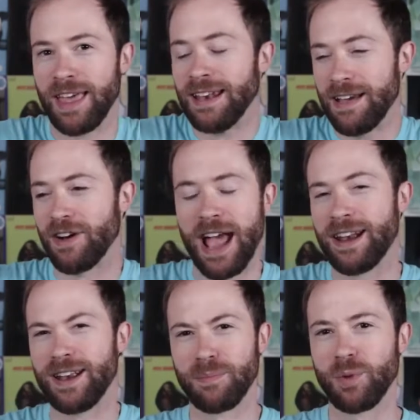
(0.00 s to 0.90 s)
They never
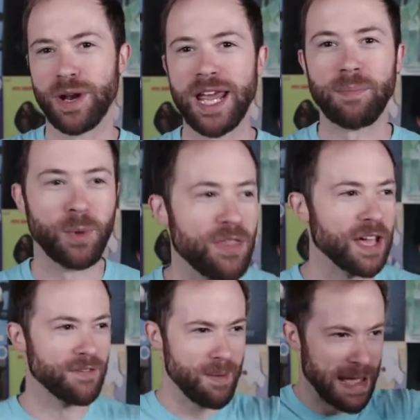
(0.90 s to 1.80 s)
had a #1 hit, but we
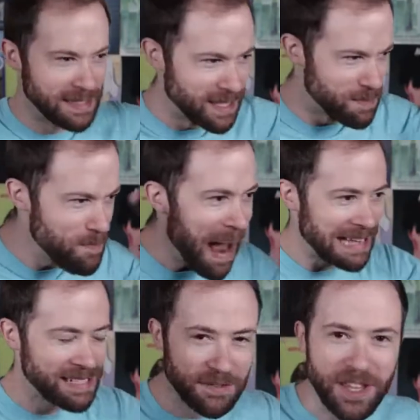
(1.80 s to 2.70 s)
think of them as this
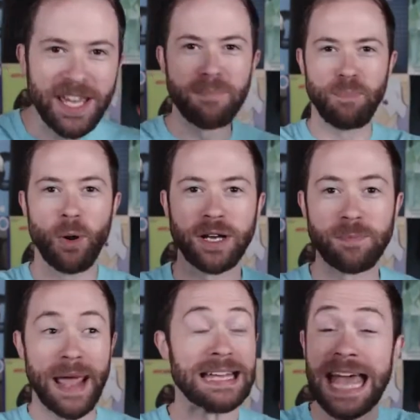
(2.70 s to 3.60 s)
massively
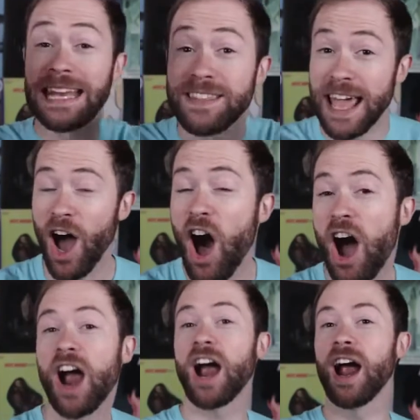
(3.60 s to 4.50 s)
important band, and they
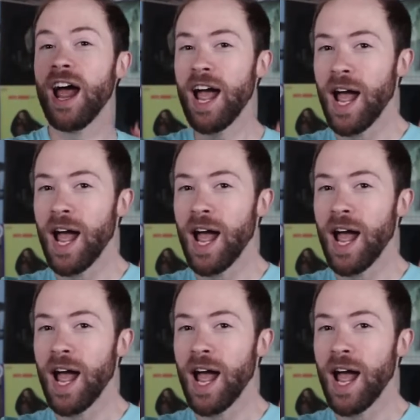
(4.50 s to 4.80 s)
are,